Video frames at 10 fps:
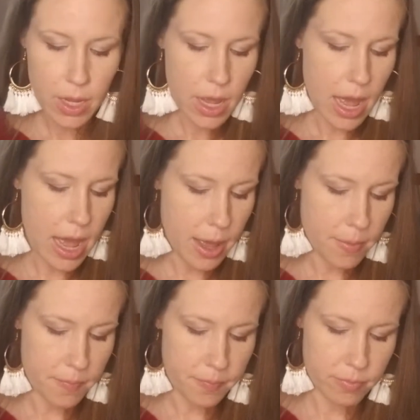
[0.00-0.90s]

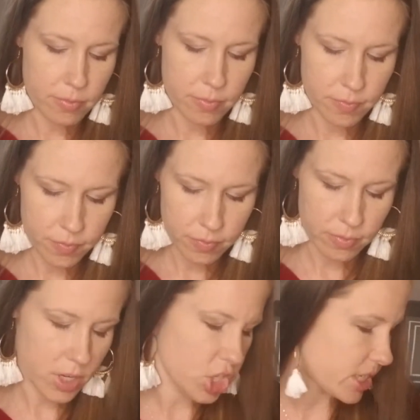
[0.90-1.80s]

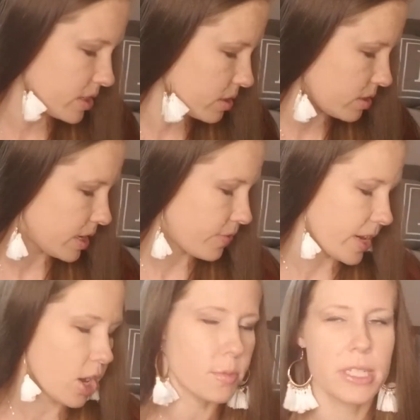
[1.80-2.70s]
They're just, if it
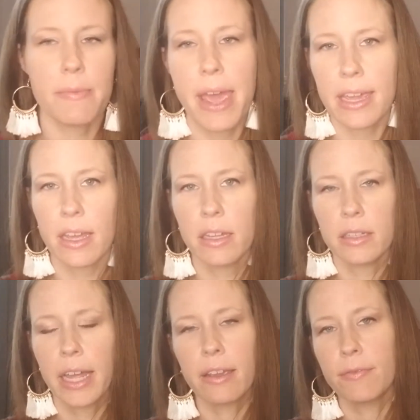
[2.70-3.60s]
helps to make it
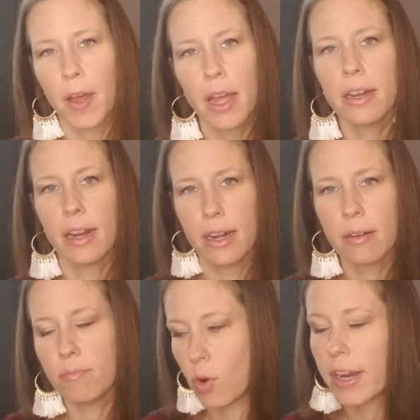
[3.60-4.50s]
like fun and
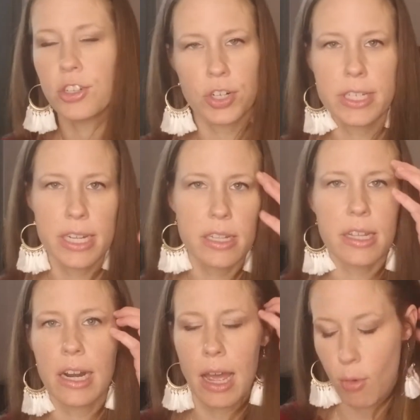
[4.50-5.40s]
more interesting,
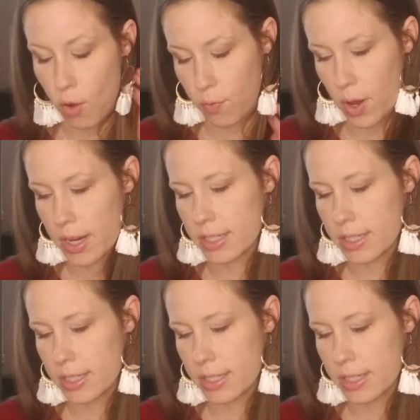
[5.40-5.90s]
then I'm all for it.